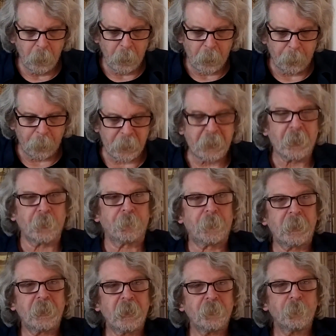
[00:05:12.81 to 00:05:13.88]
But yes,
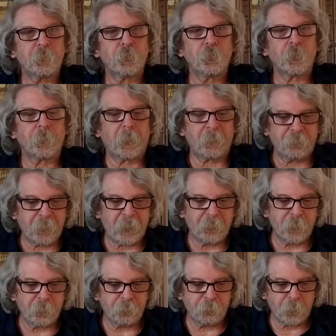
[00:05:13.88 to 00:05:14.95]
Phantasm 2 is my
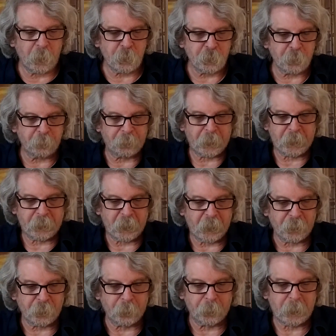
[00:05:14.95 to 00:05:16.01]
favorite version of Phantasm,